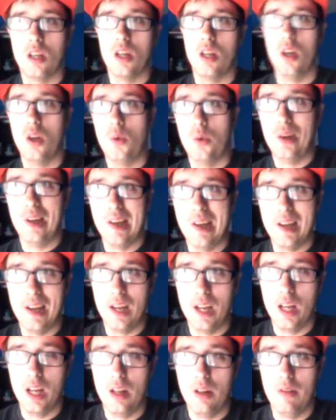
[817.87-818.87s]
We
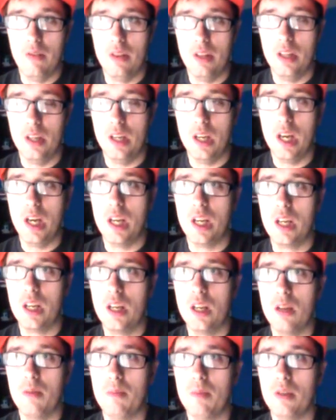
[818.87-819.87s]
have the knock
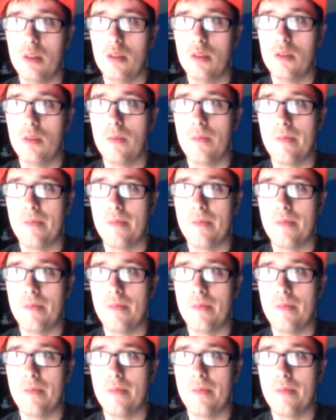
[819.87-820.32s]
up girl